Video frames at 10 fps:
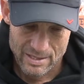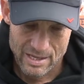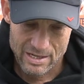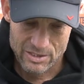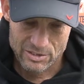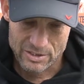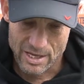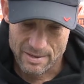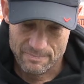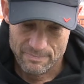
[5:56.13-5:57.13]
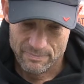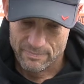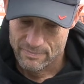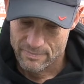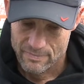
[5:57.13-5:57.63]
it is. Uh,
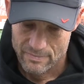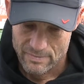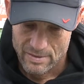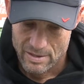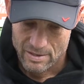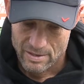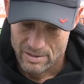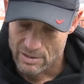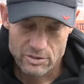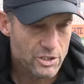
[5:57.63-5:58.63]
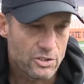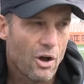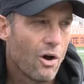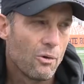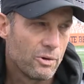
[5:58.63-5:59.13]
there's just
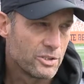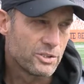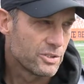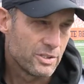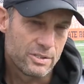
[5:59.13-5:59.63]
always